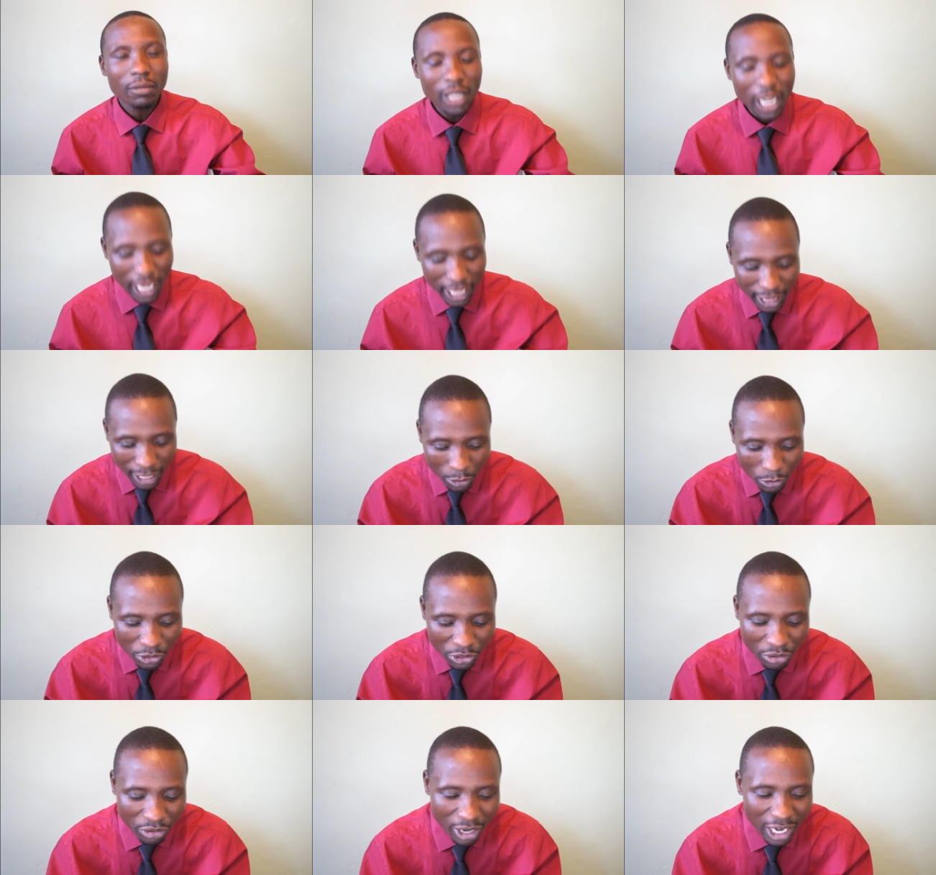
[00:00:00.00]
That was
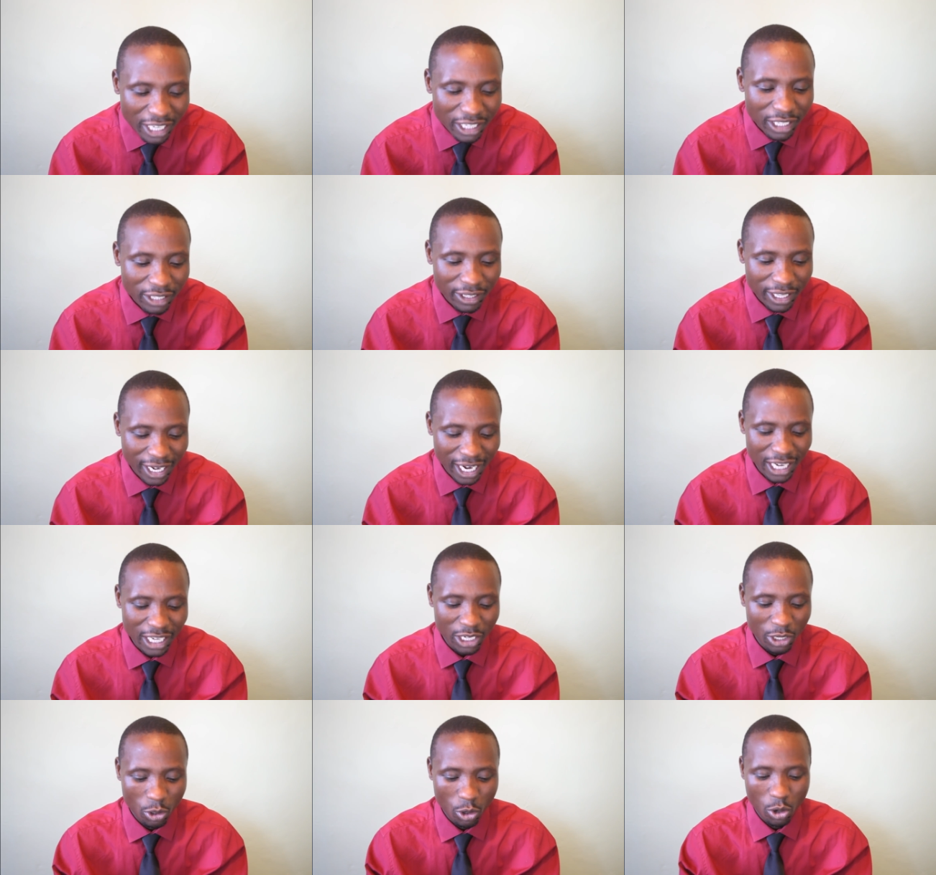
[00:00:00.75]
the
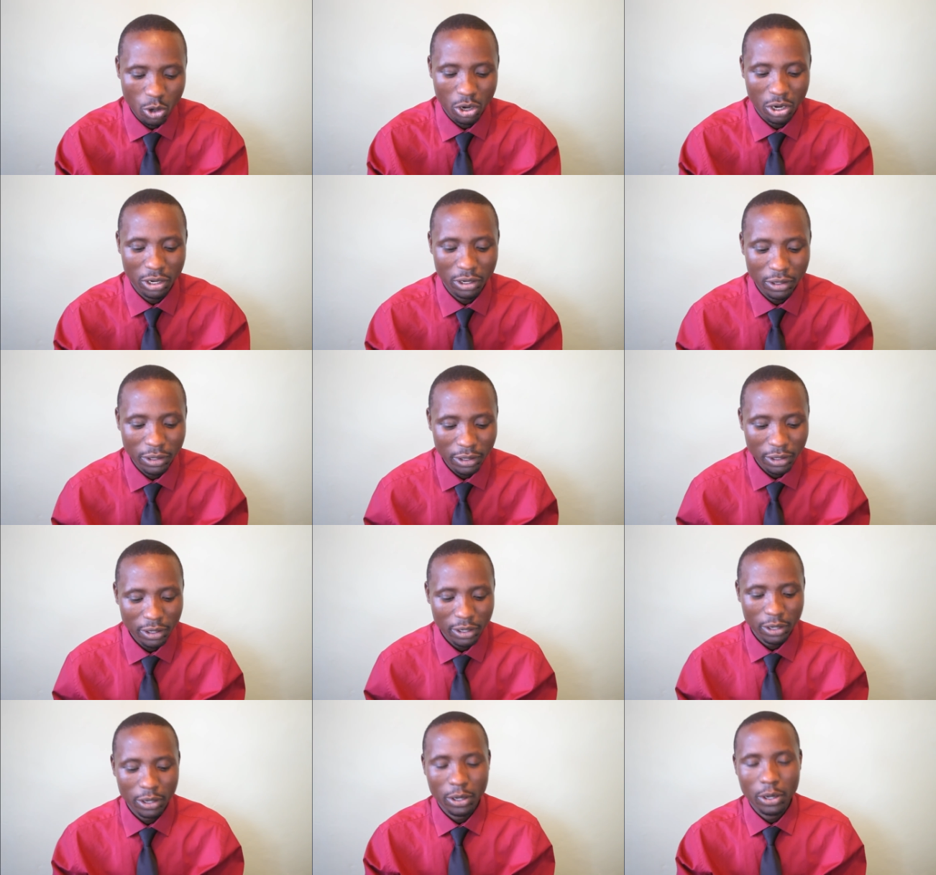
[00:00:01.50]
rallying call
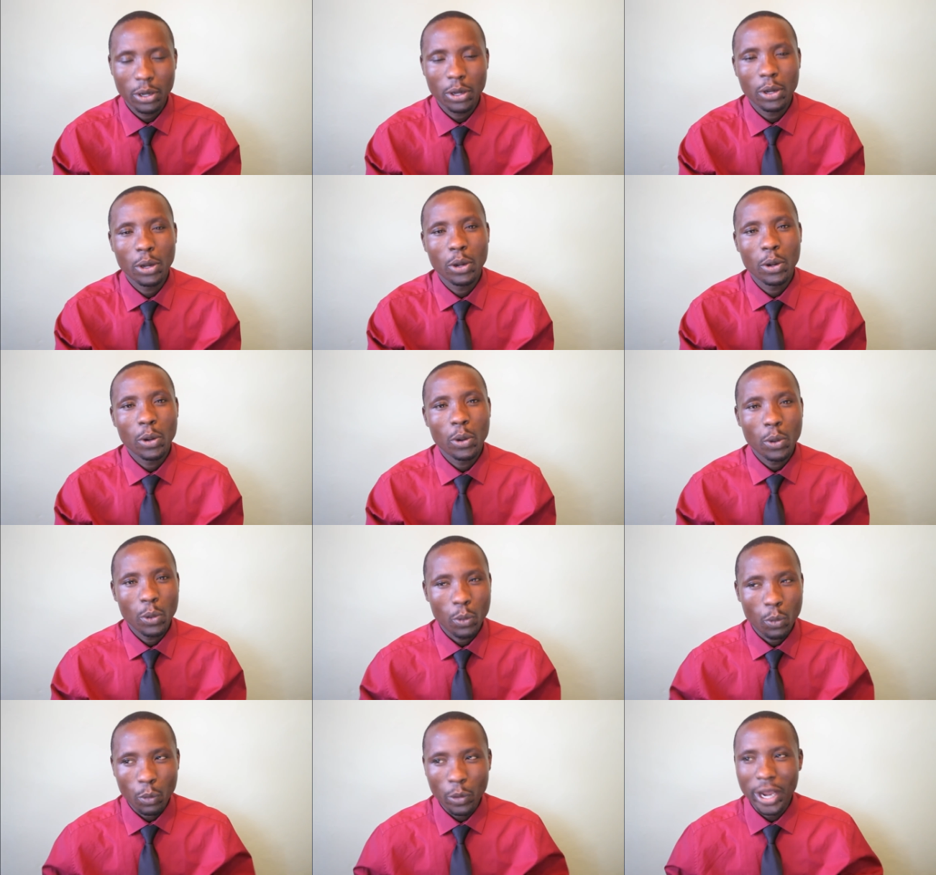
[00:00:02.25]

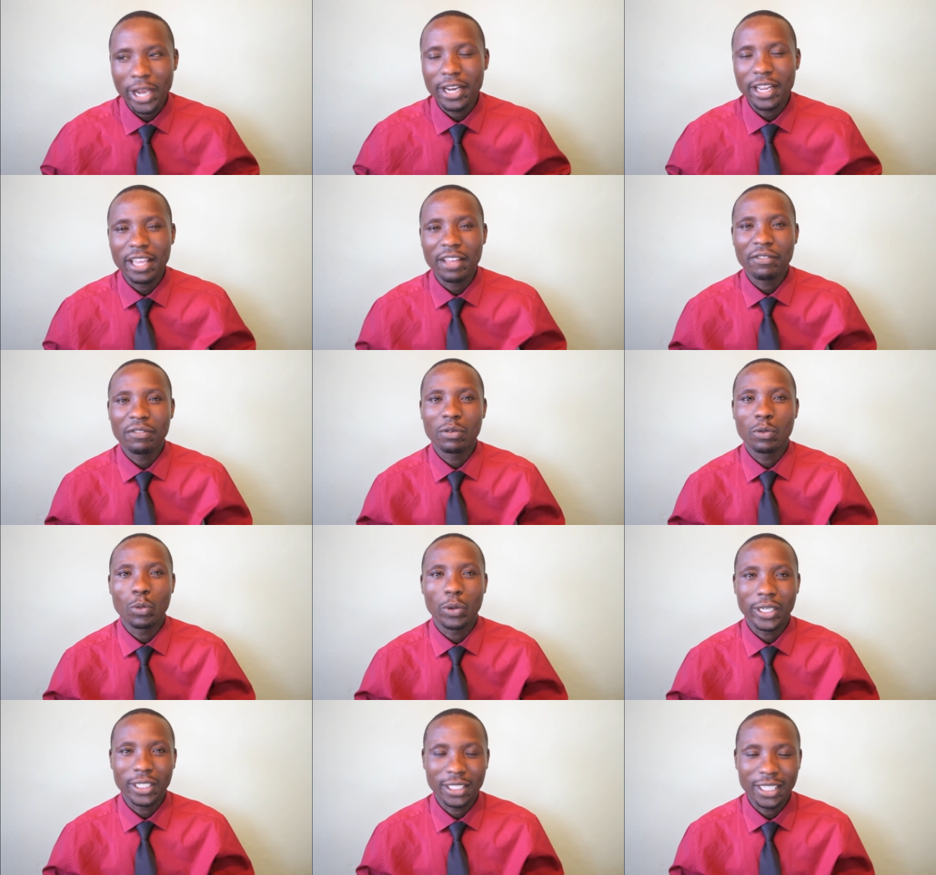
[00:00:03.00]
when even
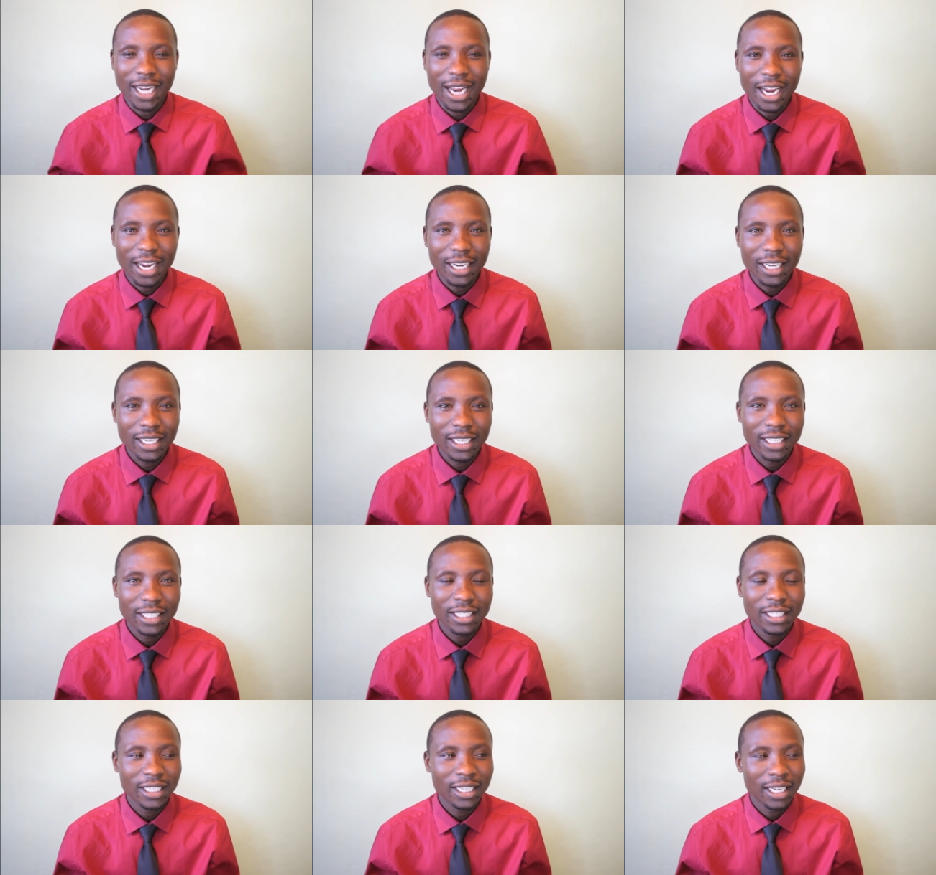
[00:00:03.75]
Weta
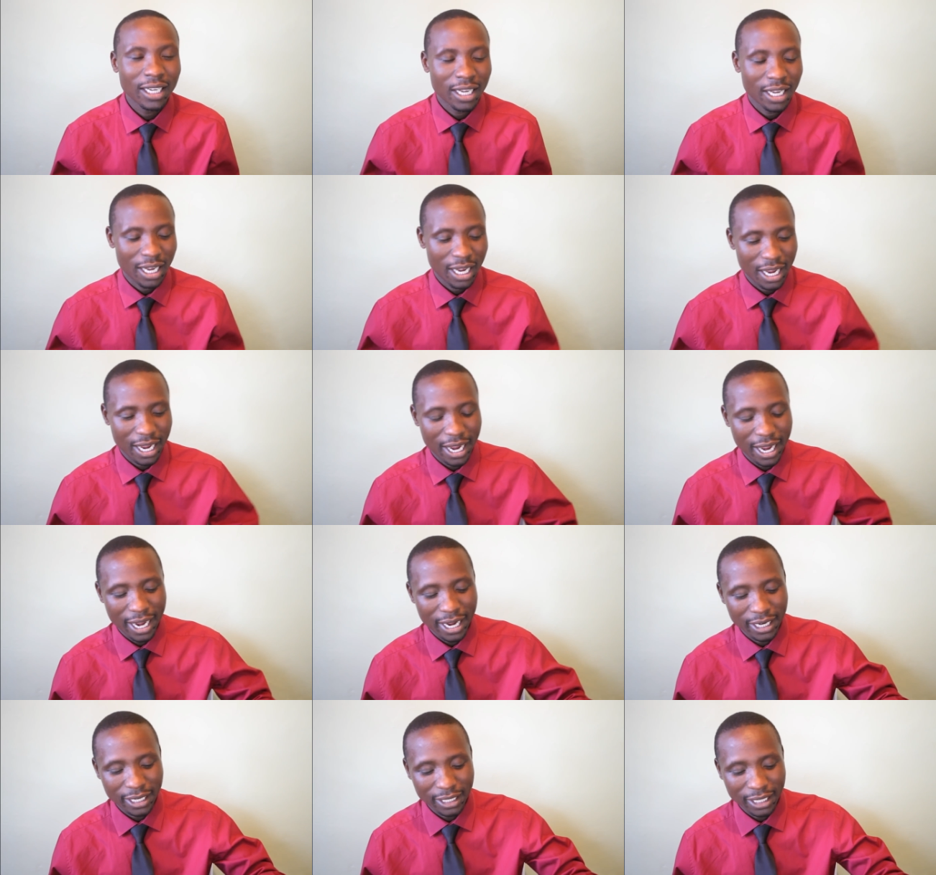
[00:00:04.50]

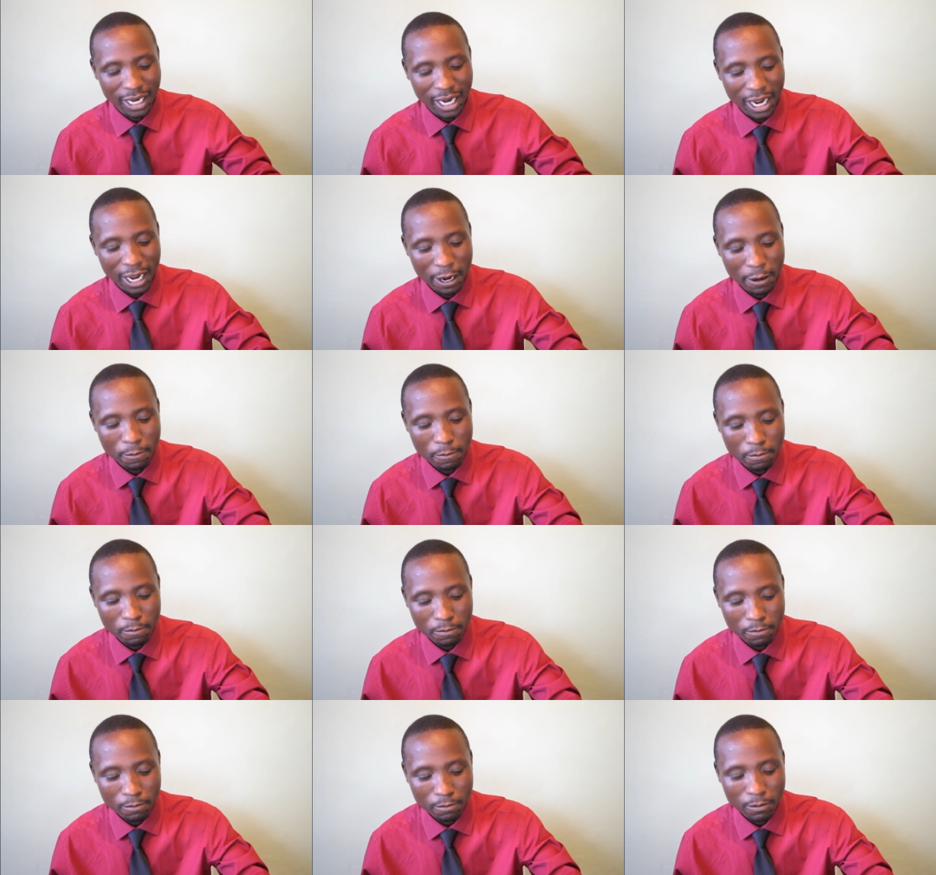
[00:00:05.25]
and
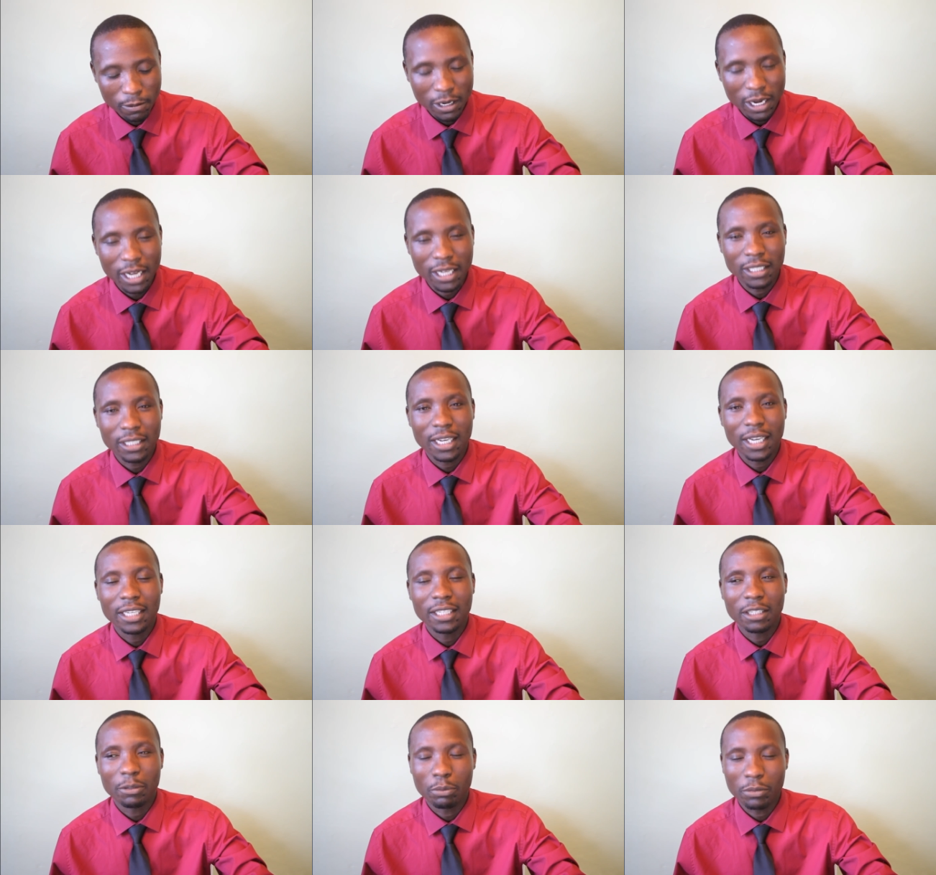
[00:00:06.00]
um, and
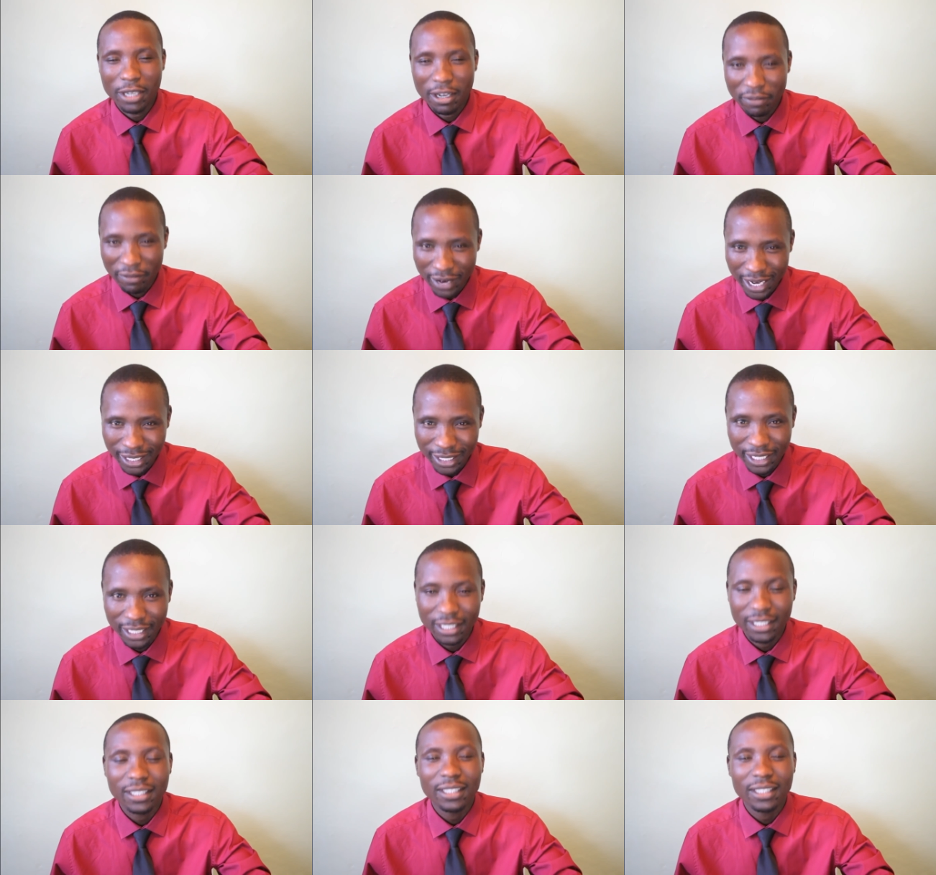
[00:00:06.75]
and Mudavadi